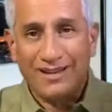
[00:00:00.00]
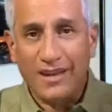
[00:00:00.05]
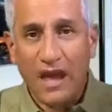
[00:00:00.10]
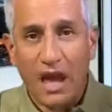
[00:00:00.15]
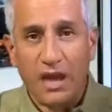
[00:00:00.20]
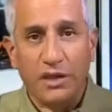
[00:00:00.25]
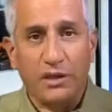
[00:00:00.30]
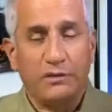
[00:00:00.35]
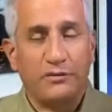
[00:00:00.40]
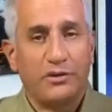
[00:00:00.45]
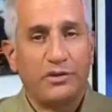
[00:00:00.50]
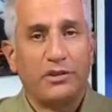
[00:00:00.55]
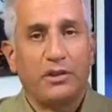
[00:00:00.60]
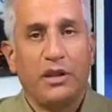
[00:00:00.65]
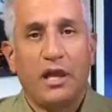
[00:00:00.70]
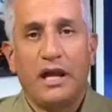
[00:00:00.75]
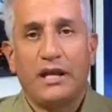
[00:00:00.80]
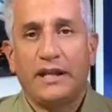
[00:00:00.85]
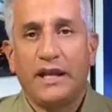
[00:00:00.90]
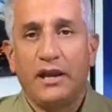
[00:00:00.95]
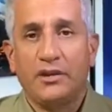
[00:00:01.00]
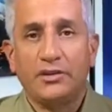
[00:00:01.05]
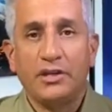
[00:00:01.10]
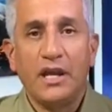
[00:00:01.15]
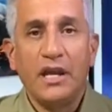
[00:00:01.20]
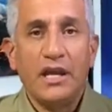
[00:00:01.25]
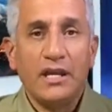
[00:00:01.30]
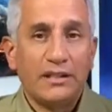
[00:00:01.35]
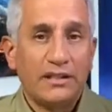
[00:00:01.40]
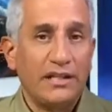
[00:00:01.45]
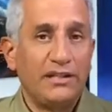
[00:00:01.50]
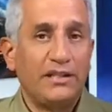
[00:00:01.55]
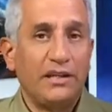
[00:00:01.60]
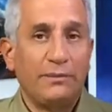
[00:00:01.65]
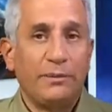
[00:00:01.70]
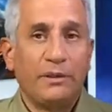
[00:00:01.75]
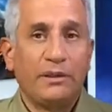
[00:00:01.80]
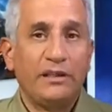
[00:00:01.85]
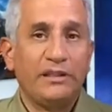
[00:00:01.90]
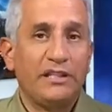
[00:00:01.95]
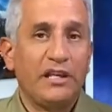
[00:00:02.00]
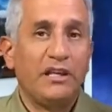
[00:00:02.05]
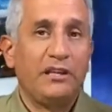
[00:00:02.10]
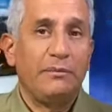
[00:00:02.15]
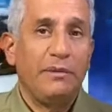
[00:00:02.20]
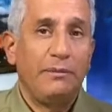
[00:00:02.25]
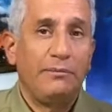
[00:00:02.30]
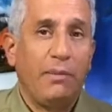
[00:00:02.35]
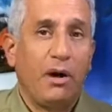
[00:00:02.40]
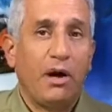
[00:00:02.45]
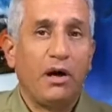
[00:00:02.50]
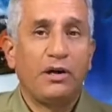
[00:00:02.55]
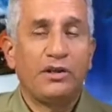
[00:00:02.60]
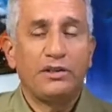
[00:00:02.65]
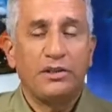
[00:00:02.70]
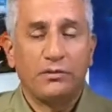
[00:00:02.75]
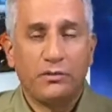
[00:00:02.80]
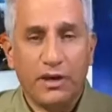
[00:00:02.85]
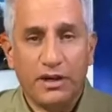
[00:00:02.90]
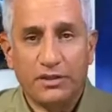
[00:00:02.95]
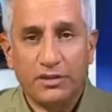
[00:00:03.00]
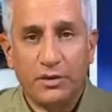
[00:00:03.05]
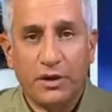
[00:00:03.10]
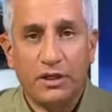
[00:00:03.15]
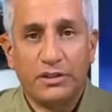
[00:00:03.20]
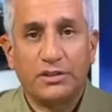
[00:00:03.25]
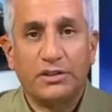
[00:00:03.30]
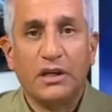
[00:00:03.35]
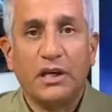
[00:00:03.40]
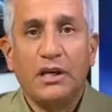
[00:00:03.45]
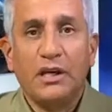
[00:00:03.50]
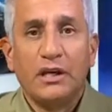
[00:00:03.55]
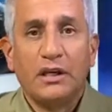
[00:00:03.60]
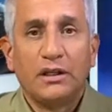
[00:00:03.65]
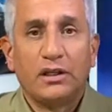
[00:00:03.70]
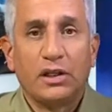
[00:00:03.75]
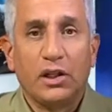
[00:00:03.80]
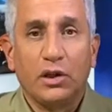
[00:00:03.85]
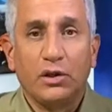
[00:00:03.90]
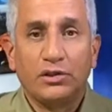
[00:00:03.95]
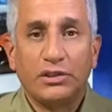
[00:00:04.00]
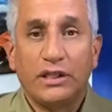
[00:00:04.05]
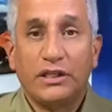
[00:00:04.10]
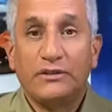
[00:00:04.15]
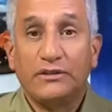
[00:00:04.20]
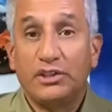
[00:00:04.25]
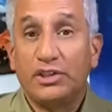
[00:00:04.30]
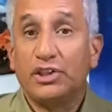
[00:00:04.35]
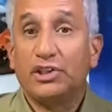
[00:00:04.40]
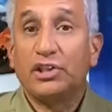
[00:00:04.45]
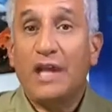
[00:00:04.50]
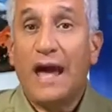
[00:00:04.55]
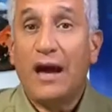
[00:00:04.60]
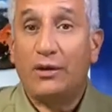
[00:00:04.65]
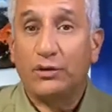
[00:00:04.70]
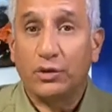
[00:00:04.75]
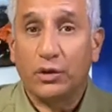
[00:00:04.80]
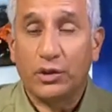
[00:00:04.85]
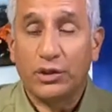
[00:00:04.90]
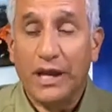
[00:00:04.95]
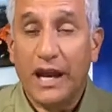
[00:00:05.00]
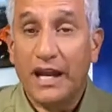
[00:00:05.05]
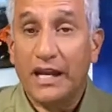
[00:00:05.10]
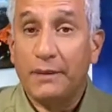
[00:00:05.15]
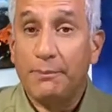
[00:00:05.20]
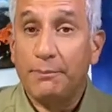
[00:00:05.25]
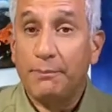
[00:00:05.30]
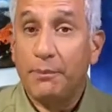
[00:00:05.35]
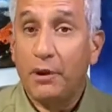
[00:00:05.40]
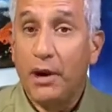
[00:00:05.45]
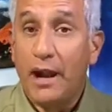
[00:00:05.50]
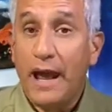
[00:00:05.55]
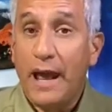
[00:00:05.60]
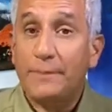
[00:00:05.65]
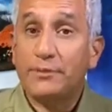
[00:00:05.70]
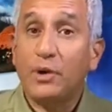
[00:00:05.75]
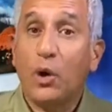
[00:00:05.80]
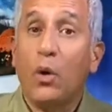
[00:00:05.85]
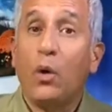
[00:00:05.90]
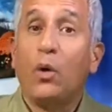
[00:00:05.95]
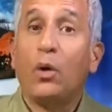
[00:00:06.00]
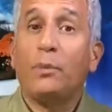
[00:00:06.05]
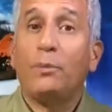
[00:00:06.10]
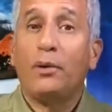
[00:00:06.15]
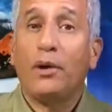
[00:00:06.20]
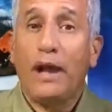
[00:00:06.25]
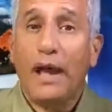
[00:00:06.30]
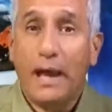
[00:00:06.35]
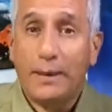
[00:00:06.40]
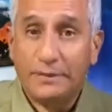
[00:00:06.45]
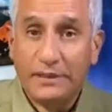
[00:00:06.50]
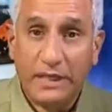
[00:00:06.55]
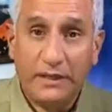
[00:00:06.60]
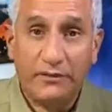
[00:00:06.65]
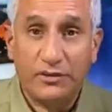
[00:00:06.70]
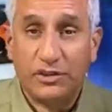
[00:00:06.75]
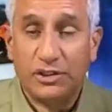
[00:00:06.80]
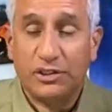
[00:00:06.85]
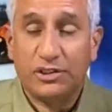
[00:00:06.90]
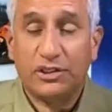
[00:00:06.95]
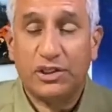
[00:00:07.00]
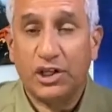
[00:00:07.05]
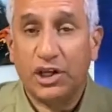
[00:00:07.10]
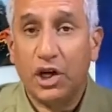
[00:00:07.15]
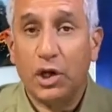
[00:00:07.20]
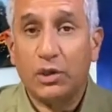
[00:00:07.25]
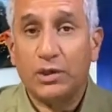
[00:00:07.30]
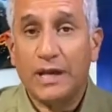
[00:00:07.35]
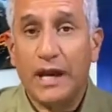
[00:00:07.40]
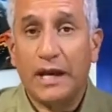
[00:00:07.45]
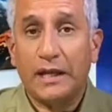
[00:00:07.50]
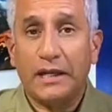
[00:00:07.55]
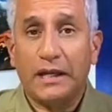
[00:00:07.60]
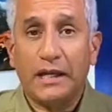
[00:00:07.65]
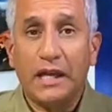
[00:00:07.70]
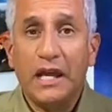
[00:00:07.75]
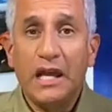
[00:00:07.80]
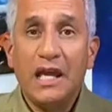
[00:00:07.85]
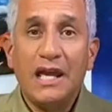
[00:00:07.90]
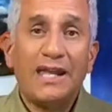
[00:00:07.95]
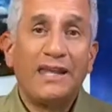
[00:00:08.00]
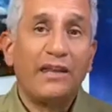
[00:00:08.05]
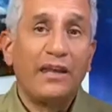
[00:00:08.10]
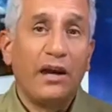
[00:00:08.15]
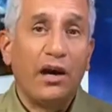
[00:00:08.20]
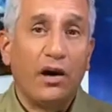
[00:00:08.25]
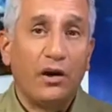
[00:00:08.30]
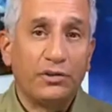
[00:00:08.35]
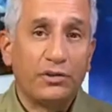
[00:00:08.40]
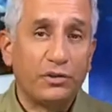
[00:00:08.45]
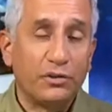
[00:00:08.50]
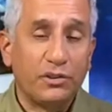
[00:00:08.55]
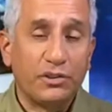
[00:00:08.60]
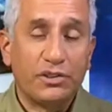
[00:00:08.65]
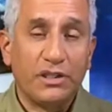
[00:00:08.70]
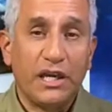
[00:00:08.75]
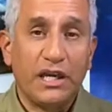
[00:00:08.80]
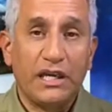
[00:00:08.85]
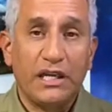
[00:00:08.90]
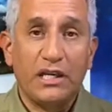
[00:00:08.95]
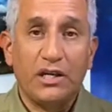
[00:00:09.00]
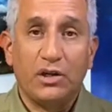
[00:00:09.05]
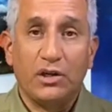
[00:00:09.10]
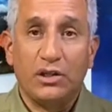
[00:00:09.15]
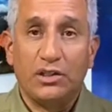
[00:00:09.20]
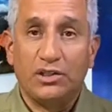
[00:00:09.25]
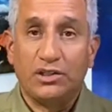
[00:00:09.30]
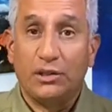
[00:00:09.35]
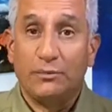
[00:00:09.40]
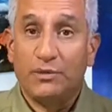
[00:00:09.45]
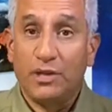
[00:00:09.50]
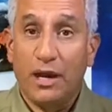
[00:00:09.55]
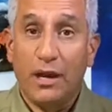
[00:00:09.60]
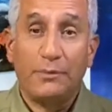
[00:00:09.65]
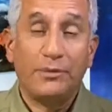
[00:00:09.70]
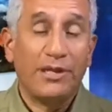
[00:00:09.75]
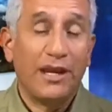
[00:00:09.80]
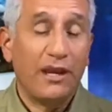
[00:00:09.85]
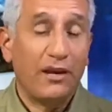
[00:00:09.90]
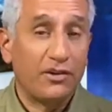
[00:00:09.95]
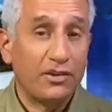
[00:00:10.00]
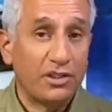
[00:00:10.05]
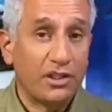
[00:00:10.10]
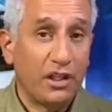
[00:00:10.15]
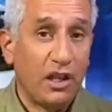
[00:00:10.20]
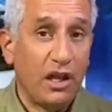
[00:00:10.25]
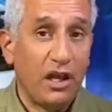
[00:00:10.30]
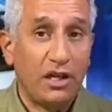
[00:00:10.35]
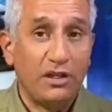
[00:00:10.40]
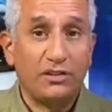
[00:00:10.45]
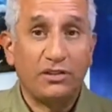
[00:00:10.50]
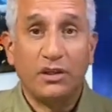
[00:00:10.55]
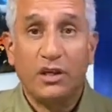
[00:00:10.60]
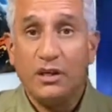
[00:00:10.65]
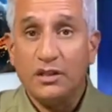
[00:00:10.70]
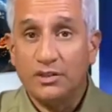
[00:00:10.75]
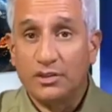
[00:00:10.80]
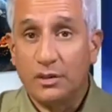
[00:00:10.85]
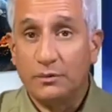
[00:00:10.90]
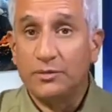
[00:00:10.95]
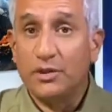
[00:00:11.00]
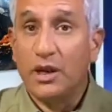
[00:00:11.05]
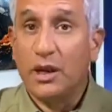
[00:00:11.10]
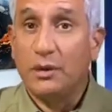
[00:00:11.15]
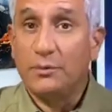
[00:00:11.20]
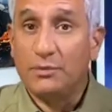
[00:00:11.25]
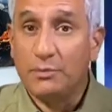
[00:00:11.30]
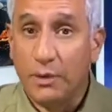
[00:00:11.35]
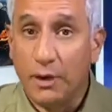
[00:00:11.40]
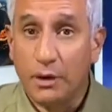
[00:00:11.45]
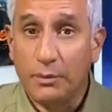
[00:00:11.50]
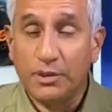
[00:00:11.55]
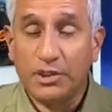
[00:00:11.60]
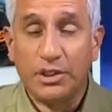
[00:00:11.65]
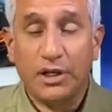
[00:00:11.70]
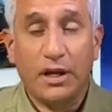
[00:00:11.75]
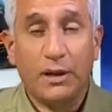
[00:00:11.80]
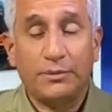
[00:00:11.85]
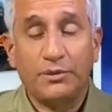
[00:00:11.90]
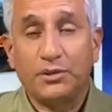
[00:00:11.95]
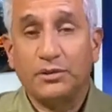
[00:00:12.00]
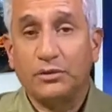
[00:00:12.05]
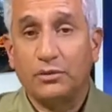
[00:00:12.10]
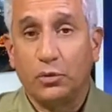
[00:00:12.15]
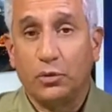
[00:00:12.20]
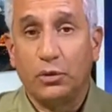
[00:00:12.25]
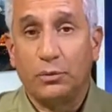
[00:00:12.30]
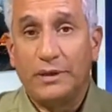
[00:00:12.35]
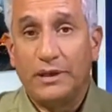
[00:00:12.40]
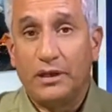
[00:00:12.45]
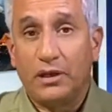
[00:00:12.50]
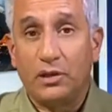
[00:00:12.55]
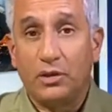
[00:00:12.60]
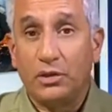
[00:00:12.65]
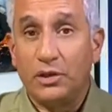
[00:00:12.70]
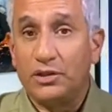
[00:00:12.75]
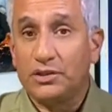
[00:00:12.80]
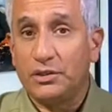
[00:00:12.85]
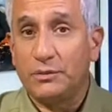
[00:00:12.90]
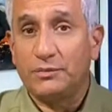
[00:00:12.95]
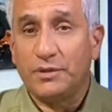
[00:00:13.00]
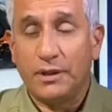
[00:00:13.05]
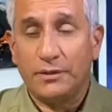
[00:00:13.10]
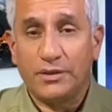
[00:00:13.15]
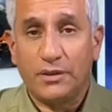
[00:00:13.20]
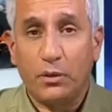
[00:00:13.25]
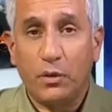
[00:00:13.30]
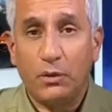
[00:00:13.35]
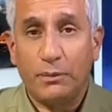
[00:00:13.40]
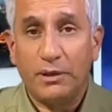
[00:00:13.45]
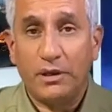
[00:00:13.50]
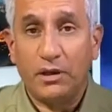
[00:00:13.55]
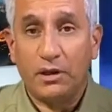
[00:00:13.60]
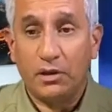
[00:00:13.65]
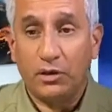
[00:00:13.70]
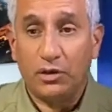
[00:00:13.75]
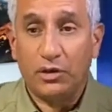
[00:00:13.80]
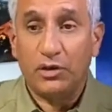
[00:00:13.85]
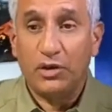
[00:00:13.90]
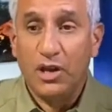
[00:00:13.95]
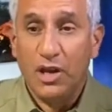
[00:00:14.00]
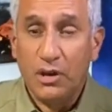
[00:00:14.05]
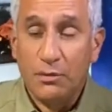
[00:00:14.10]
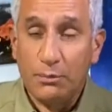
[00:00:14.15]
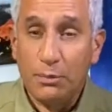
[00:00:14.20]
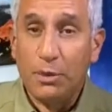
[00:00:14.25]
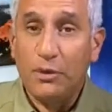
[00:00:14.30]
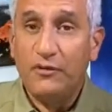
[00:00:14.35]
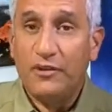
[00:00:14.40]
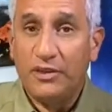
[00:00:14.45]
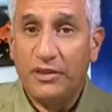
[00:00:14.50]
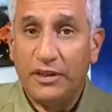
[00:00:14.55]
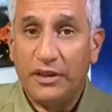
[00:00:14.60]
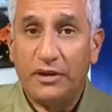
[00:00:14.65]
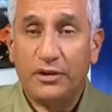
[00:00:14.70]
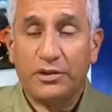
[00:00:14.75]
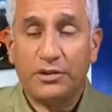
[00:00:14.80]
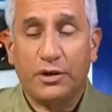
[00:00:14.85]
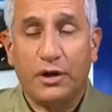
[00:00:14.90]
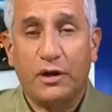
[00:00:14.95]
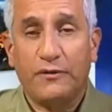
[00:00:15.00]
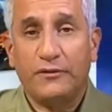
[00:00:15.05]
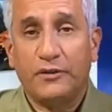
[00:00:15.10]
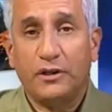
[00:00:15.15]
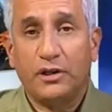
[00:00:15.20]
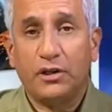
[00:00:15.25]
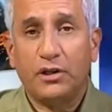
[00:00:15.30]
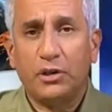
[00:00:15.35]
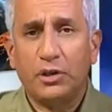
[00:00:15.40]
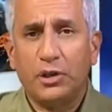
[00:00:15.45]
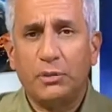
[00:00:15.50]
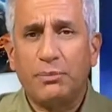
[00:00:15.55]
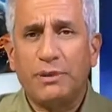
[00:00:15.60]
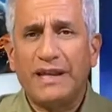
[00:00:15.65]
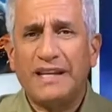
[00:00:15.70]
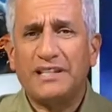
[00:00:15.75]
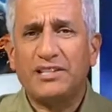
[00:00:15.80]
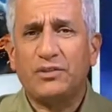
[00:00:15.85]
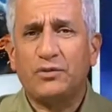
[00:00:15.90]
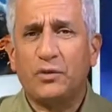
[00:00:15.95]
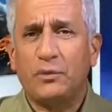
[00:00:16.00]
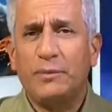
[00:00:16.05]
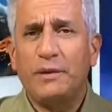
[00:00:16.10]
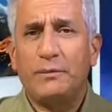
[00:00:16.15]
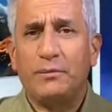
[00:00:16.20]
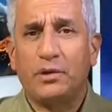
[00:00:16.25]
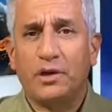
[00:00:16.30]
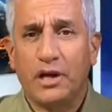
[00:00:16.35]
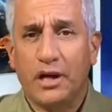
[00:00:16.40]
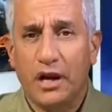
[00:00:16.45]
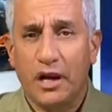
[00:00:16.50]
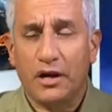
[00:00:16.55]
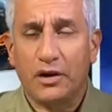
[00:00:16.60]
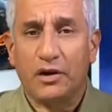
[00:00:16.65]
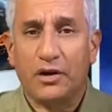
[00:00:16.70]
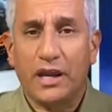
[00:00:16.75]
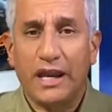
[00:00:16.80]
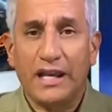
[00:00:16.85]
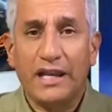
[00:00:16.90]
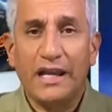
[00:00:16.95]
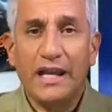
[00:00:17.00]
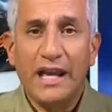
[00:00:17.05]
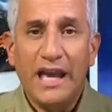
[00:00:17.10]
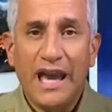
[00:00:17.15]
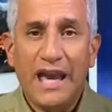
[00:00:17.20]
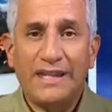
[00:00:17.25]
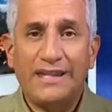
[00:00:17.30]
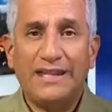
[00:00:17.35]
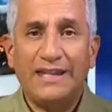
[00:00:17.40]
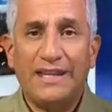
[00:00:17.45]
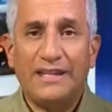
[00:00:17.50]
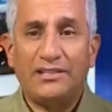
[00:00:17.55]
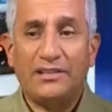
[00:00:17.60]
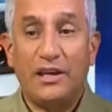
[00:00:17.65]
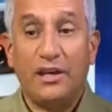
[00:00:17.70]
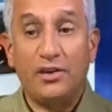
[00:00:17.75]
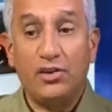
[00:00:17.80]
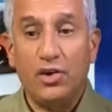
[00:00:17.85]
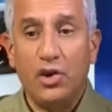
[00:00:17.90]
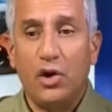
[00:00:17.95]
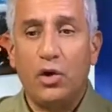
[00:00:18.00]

Not universal lockdowns. They typically tend to be bars and restaurants closing, just outdoor dining perhaps, or perhaps even just to-go dining. They also are saying, you know, that sometimes hair salons, sometimes barbershops will be included, sometimes they won't be included. Movie theaters are often included, places where people congregate. And then they say,